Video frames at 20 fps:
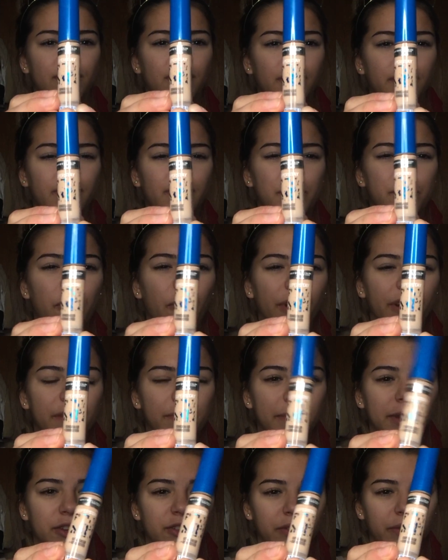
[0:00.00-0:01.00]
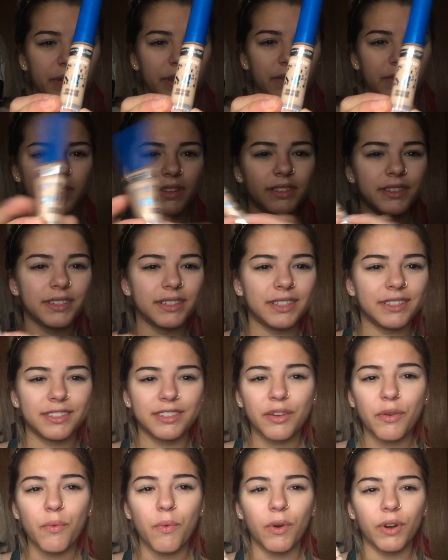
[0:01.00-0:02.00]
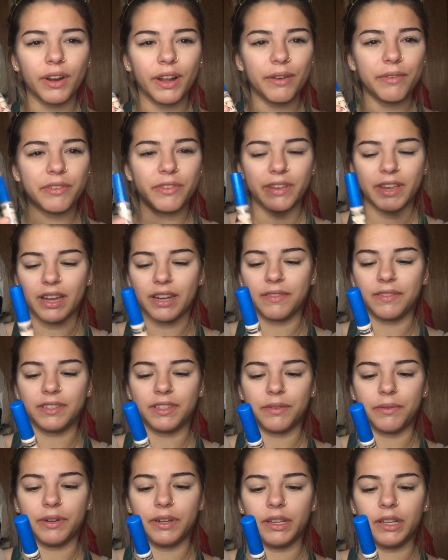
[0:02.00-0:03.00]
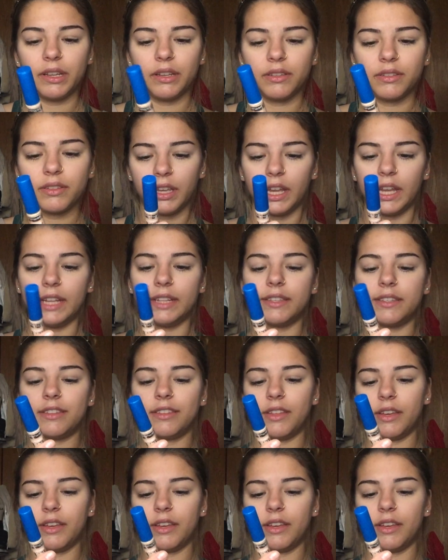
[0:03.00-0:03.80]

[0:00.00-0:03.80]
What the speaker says: not even a point of me showing you this because it's so worn out you can't even see what it is. It's